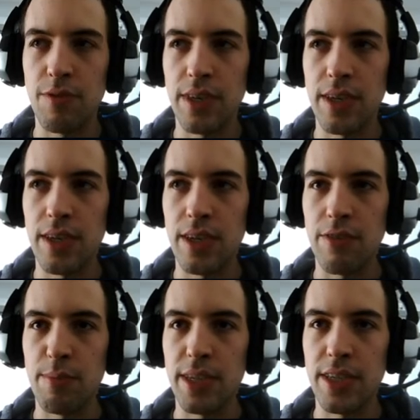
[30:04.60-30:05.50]

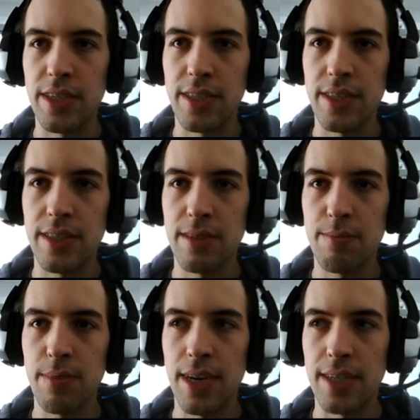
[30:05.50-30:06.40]
repetitions
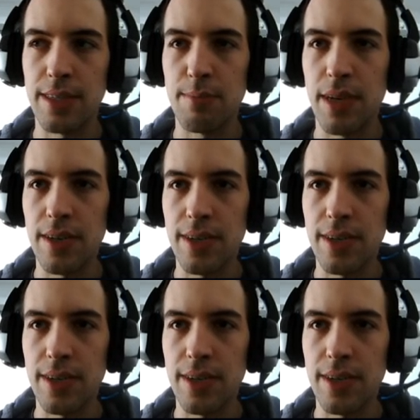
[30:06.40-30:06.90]
part is about.